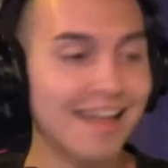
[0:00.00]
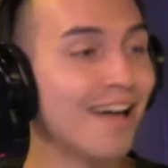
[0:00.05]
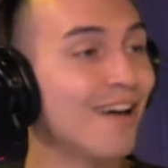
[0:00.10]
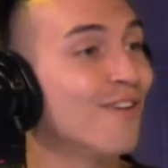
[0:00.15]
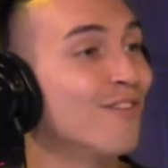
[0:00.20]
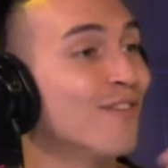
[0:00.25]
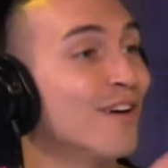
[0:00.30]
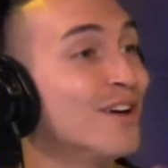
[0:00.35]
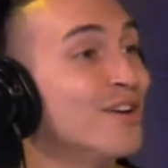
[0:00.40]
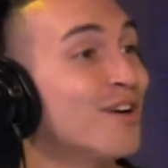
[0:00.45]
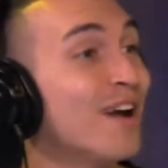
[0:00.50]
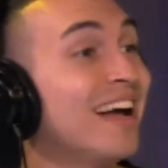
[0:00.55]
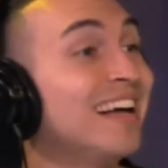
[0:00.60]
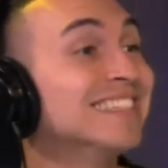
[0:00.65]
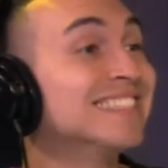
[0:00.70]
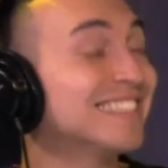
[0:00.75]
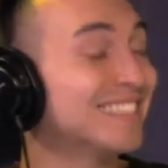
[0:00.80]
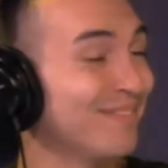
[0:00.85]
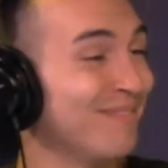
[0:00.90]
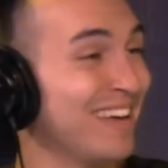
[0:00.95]
have
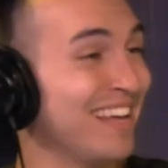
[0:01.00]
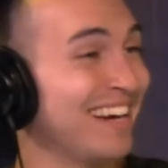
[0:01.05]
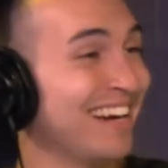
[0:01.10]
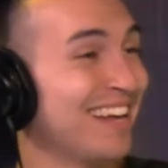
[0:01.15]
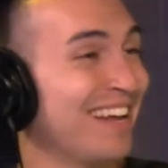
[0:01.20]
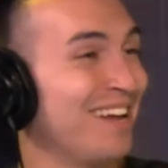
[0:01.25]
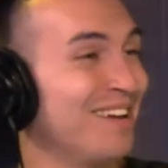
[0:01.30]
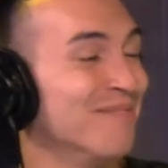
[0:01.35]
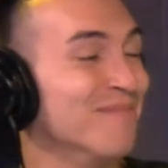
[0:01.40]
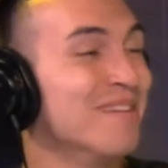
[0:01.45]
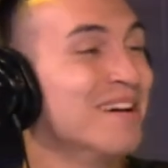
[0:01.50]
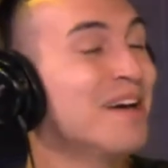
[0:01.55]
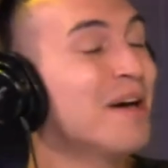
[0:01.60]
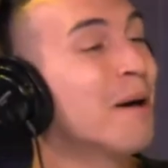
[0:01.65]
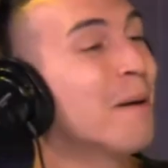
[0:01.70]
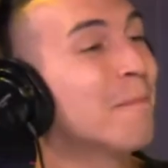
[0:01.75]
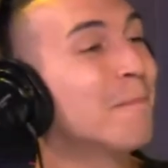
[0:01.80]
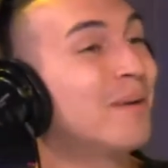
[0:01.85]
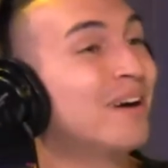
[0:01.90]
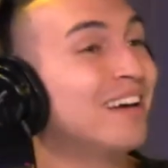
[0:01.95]
underestimated him,
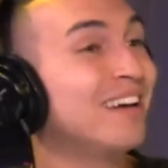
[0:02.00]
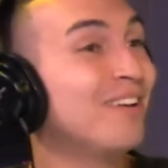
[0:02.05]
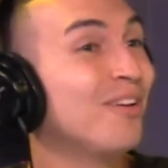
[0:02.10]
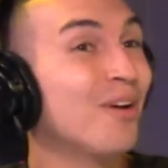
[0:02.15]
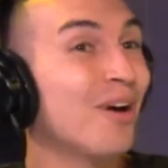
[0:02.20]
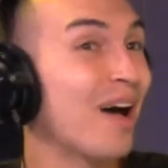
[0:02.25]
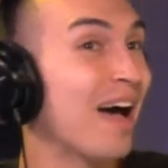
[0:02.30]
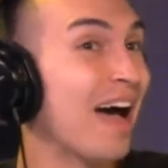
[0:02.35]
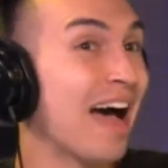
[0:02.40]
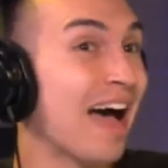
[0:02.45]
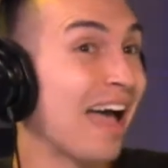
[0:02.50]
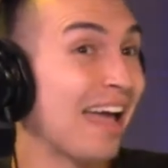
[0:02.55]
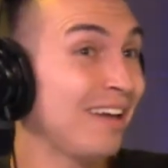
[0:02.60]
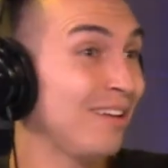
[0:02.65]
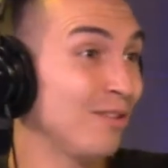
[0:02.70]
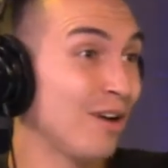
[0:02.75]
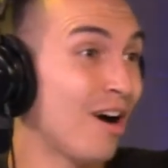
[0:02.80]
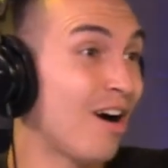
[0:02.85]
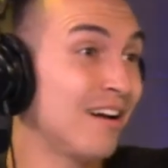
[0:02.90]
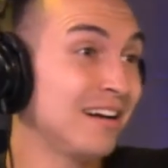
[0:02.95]
but
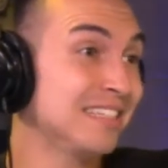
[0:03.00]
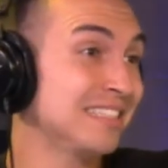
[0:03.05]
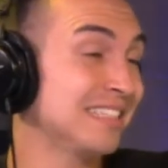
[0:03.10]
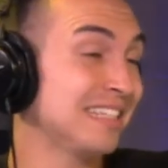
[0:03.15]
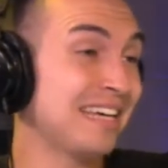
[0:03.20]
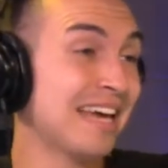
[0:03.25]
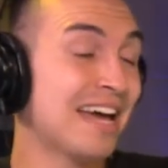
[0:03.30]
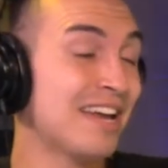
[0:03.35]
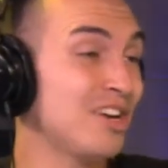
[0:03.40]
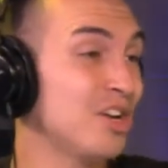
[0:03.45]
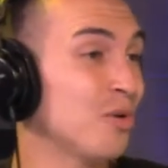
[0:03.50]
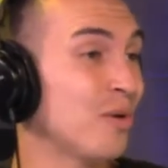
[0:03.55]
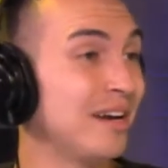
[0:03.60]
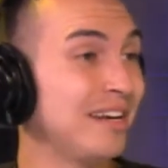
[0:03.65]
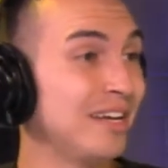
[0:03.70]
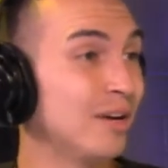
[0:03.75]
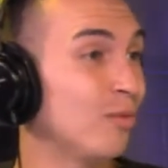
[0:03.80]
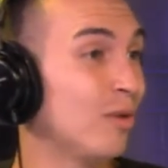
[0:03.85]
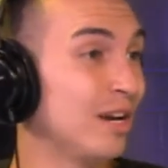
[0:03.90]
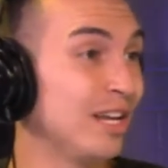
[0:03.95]
I honestly had no
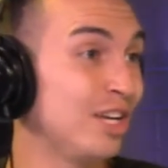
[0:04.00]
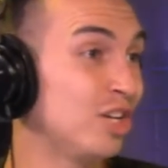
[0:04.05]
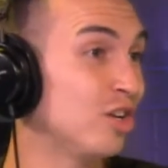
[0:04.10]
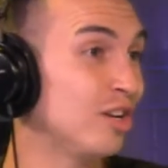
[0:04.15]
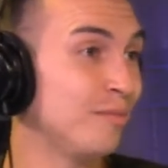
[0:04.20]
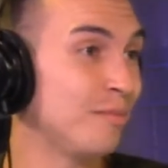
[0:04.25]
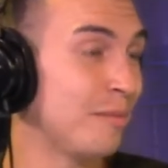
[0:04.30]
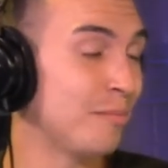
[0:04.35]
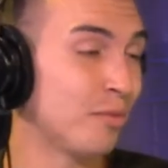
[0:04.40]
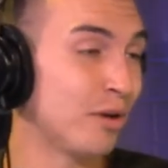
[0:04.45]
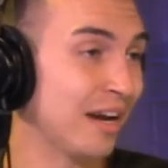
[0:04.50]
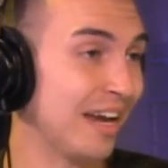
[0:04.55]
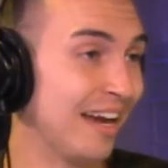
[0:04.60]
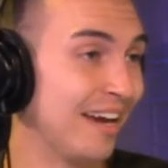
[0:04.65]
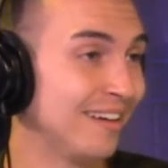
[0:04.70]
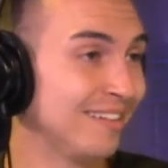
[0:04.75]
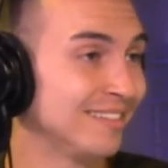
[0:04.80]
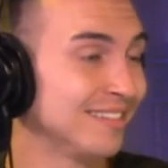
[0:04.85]
idea what he could have been bringing.